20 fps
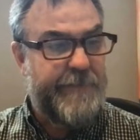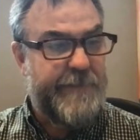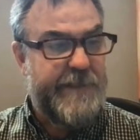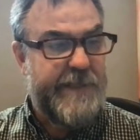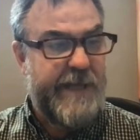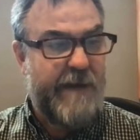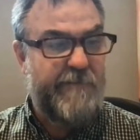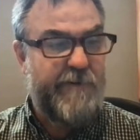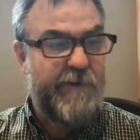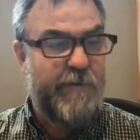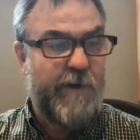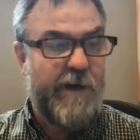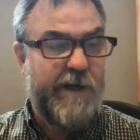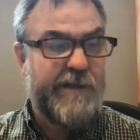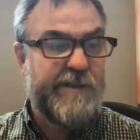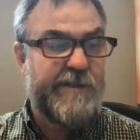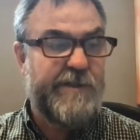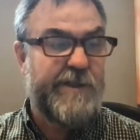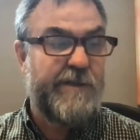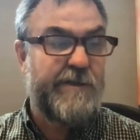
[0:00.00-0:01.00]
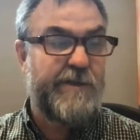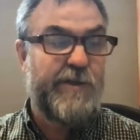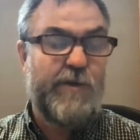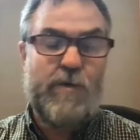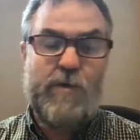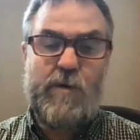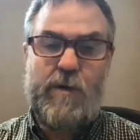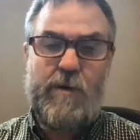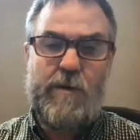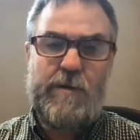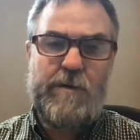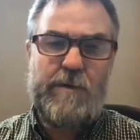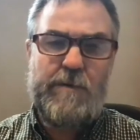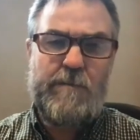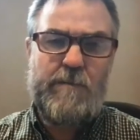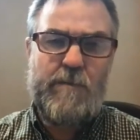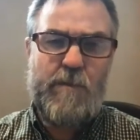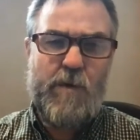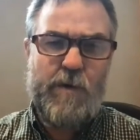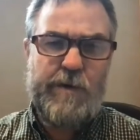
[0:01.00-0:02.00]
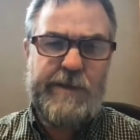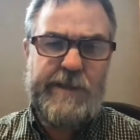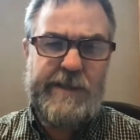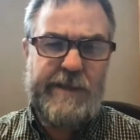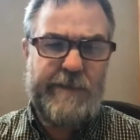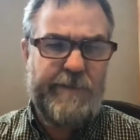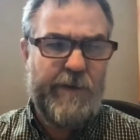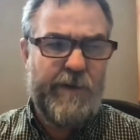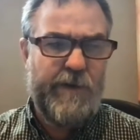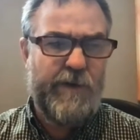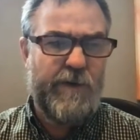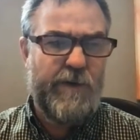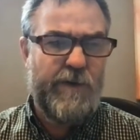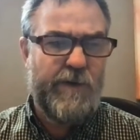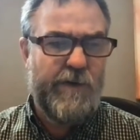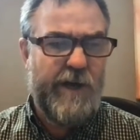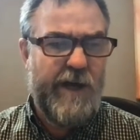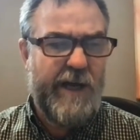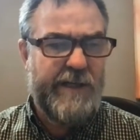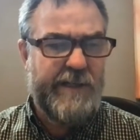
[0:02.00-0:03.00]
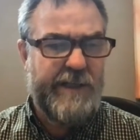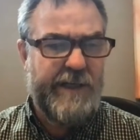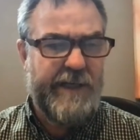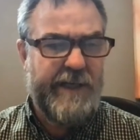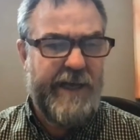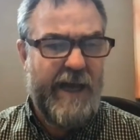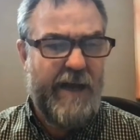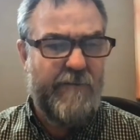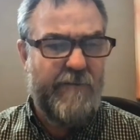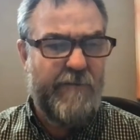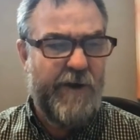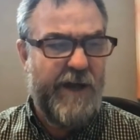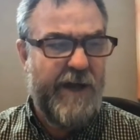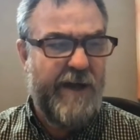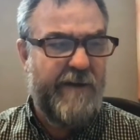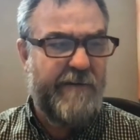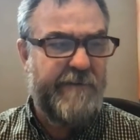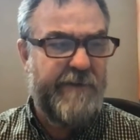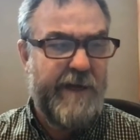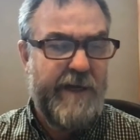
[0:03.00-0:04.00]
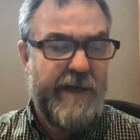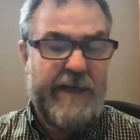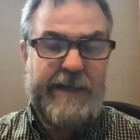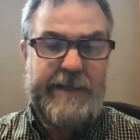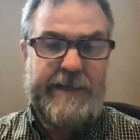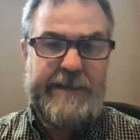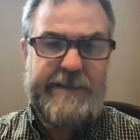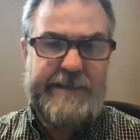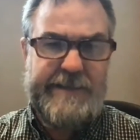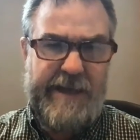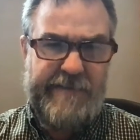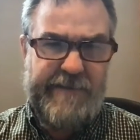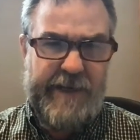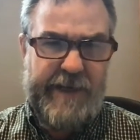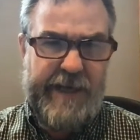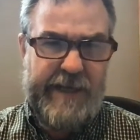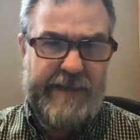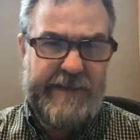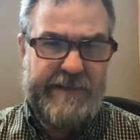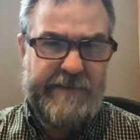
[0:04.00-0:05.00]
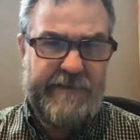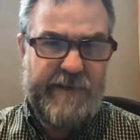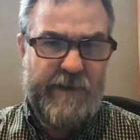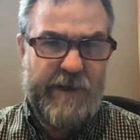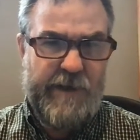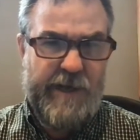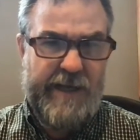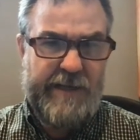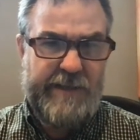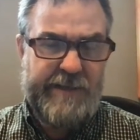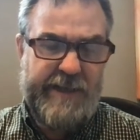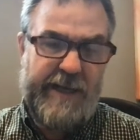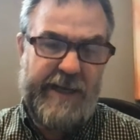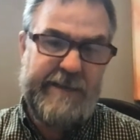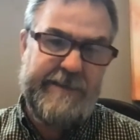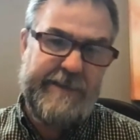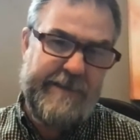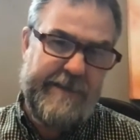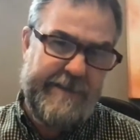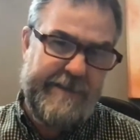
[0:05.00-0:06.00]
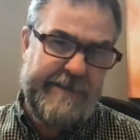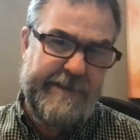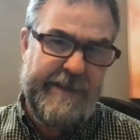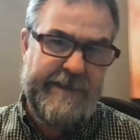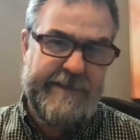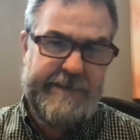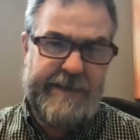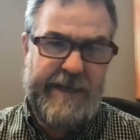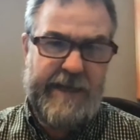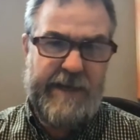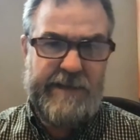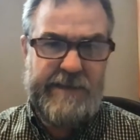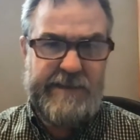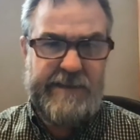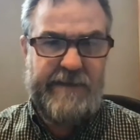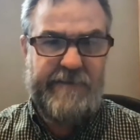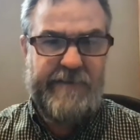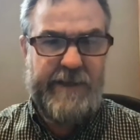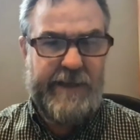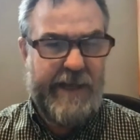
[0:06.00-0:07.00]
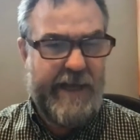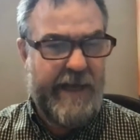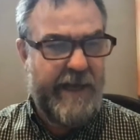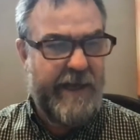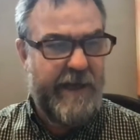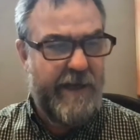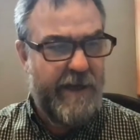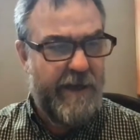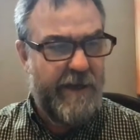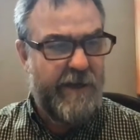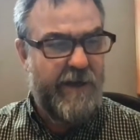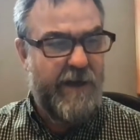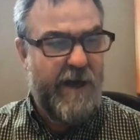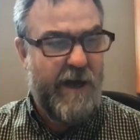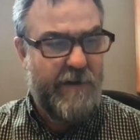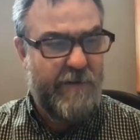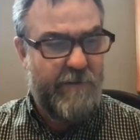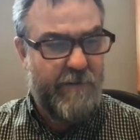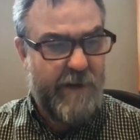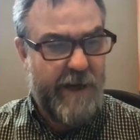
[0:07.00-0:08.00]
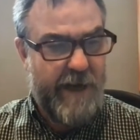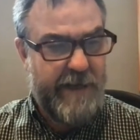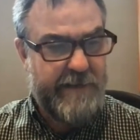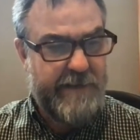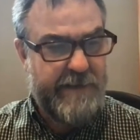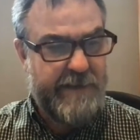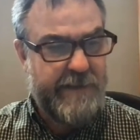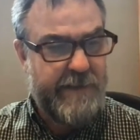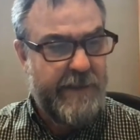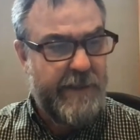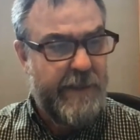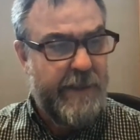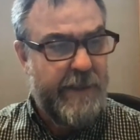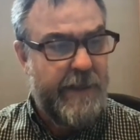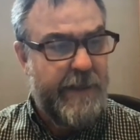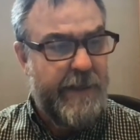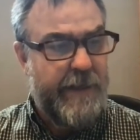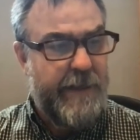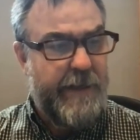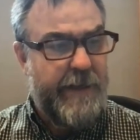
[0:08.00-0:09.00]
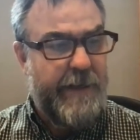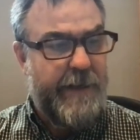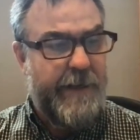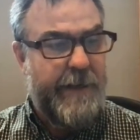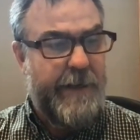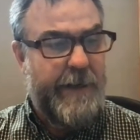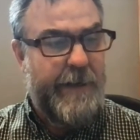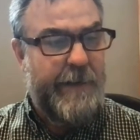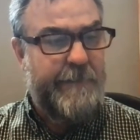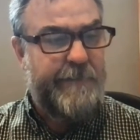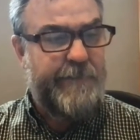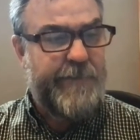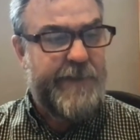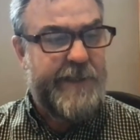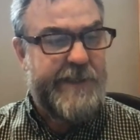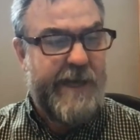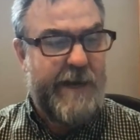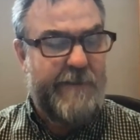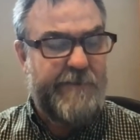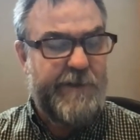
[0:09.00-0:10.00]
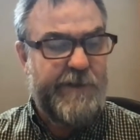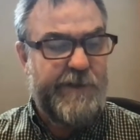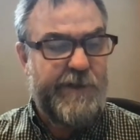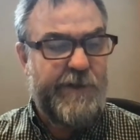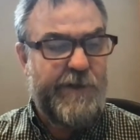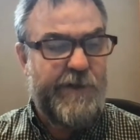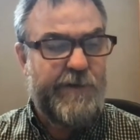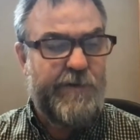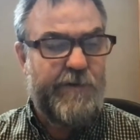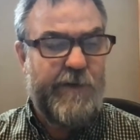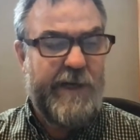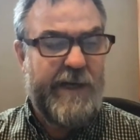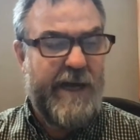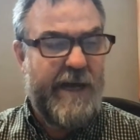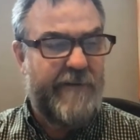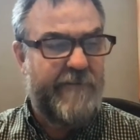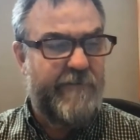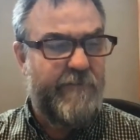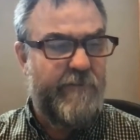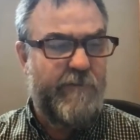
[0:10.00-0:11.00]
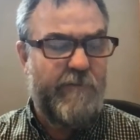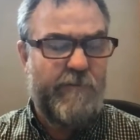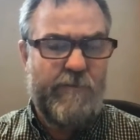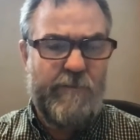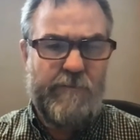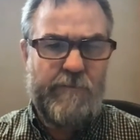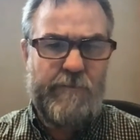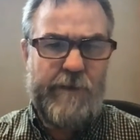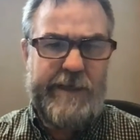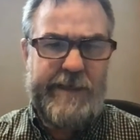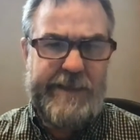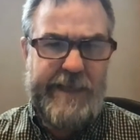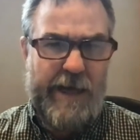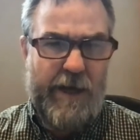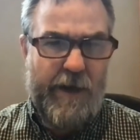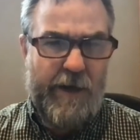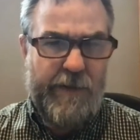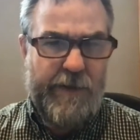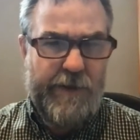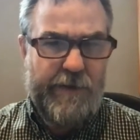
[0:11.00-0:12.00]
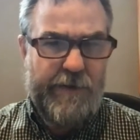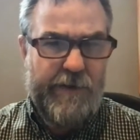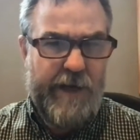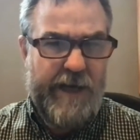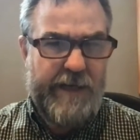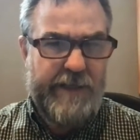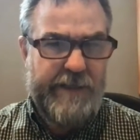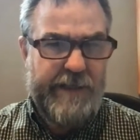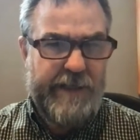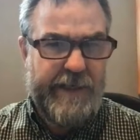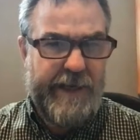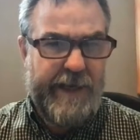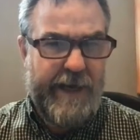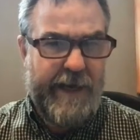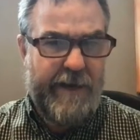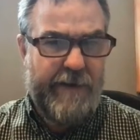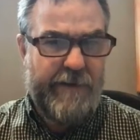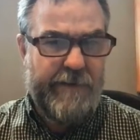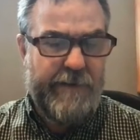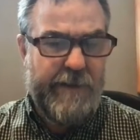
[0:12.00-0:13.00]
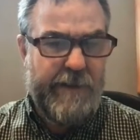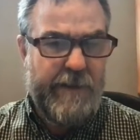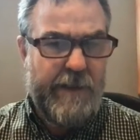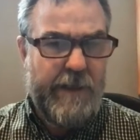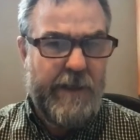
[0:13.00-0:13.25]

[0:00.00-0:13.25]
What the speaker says: Chapter 1 is your more typical creation account where you have the 7 days of creation. Actually, the sixth day, on the seventh day, God rests. Chapters 2 and 3 kind of retell the creation account.